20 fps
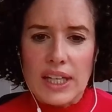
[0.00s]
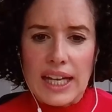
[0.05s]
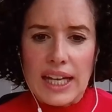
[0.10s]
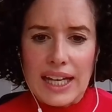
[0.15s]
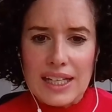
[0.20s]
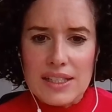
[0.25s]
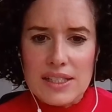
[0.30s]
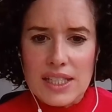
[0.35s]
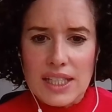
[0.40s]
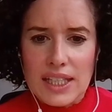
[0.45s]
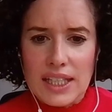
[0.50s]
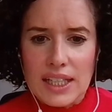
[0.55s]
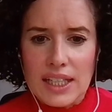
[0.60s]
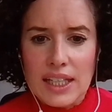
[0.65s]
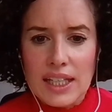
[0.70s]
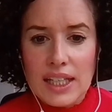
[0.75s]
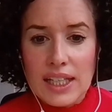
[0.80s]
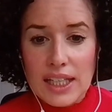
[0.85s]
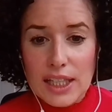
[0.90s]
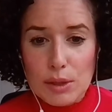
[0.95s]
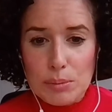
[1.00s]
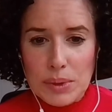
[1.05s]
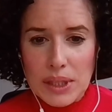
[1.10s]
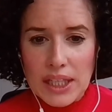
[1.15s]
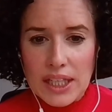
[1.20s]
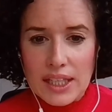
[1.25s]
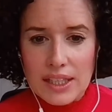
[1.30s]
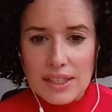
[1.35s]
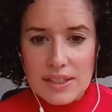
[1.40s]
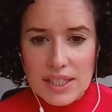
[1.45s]
that adding E P
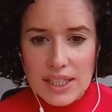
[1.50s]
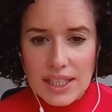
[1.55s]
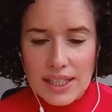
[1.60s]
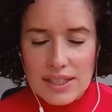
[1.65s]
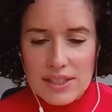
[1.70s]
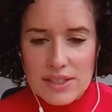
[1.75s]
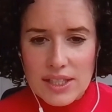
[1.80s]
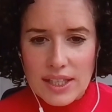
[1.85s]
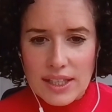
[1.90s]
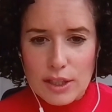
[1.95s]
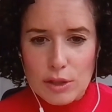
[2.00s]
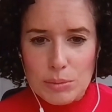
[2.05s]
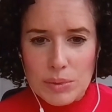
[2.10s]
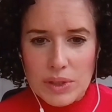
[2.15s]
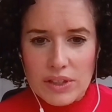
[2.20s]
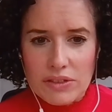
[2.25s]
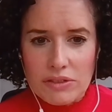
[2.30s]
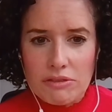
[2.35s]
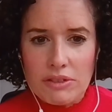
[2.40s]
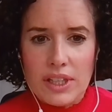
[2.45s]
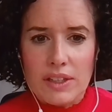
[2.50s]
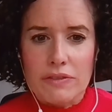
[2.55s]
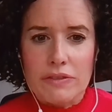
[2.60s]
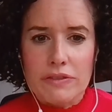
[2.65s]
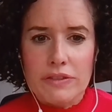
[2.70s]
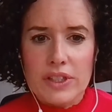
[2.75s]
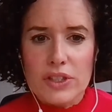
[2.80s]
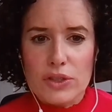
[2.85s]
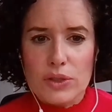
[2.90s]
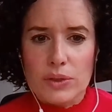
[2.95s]
A and D H A omega three and
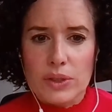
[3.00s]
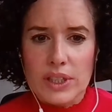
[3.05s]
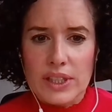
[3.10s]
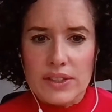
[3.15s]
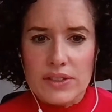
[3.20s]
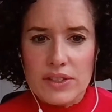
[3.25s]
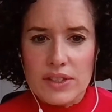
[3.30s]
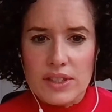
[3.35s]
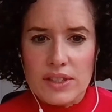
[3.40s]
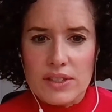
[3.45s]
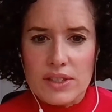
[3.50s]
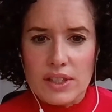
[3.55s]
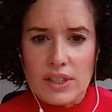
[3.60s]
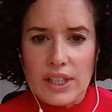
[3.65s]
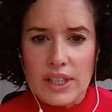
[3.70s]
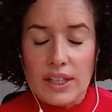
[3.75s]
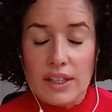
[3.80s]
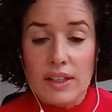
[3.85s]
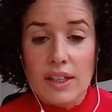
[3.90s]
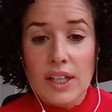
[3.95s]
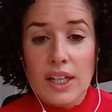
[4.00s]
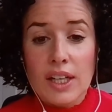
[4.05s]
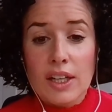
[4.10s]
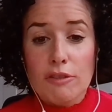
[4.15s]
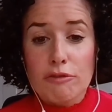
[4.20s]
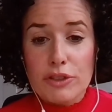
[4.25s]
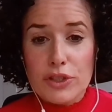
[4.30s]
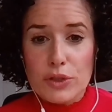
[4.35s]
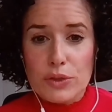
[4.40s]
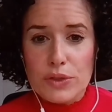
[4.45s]
fish oil into the diet
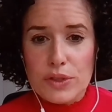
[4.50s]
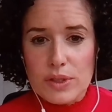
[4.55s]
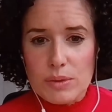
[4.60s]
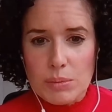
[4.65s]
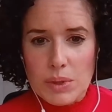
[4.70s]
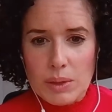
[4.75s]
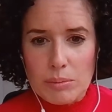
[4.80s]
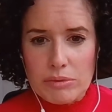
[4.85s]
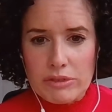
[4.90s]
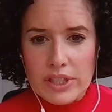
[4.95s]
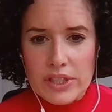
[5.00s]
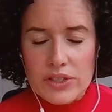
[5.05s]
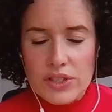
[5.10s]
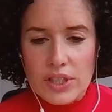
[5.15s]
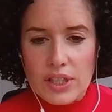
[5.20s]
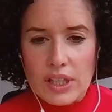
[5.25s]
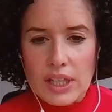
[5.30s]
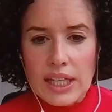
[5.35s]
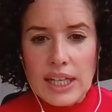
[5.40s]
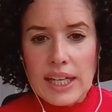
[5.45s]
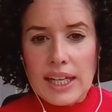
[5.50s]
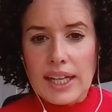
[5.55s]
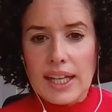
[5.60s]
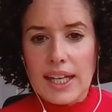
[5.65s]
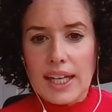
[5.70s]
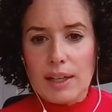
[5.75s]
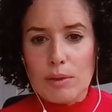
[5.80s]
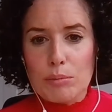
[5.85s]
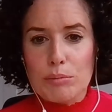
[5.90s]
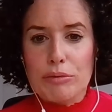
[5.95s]
reduces blood pressure.
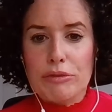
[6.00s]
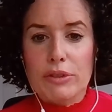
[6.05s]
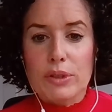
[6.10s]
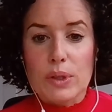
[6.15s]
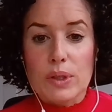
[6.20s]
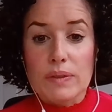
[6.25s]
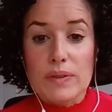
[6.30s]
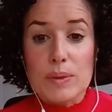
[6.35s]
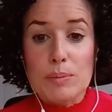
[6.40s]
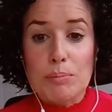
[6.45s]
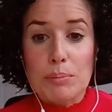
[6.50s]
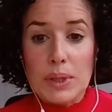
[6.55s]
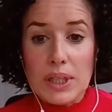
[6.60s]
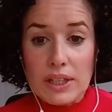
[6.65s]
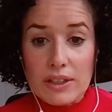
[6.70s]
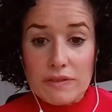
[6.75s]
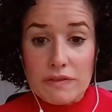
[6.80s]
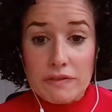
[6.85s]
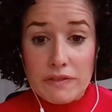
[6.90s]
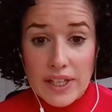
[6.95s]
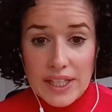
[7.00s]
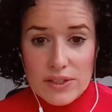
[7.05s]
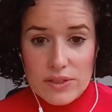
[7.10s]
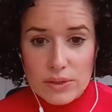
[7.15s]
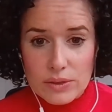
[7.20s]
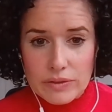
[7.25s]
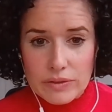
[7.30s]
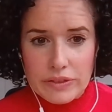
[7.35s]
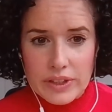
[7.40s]
It improves blood vessel